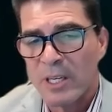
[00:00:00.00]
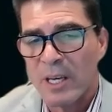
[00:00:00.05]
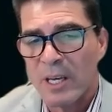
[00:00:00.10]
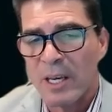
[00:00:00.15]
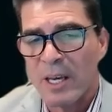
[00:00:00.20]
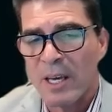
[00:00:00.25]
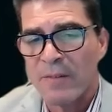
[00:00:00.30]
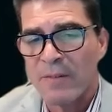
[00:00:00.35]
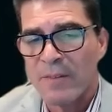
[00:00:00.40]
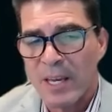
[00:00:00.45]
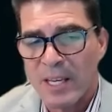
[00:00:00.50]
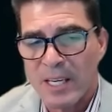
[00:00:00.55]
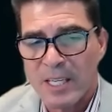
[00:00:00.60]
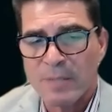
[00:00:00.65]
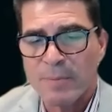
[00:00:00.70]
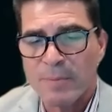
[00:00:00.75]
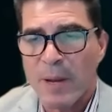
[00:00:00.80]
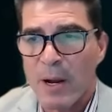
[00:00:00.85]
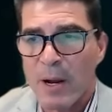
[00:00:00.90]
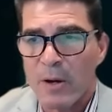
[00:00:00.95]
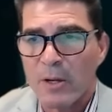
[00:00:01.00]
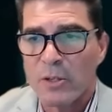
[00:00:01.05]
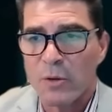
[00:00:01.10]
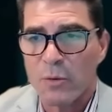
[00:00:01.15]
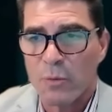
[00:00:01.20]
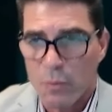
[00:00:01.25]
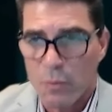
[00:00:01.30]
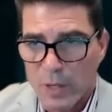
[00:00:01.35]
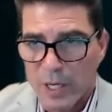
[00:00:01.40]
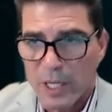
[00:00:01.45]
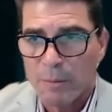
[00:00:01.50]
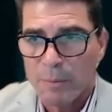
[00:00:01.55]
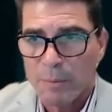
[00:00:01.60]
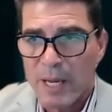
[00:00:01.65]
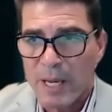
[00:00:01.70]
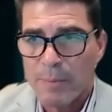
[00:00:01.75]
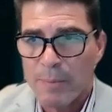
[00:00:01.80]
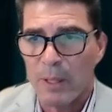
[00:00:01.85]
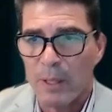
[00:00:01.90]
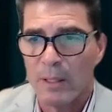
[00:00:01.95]
if they disparage real
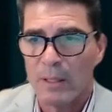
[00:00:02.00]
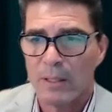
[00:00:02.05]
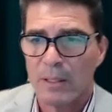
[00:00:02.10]
people.